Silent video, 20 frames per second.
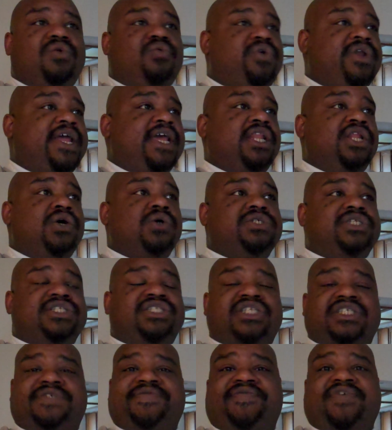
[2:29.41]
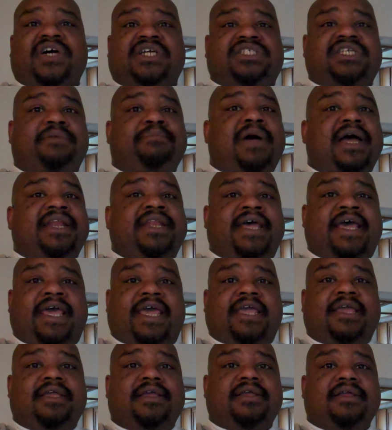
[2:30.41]
When they lose, it just fucks up my
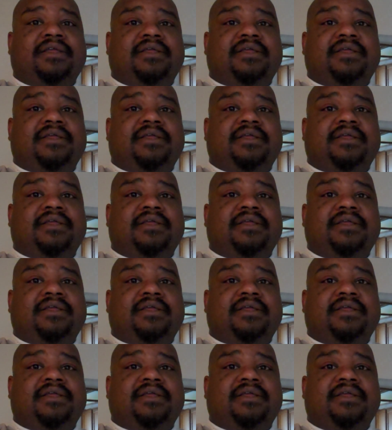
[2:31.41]
day.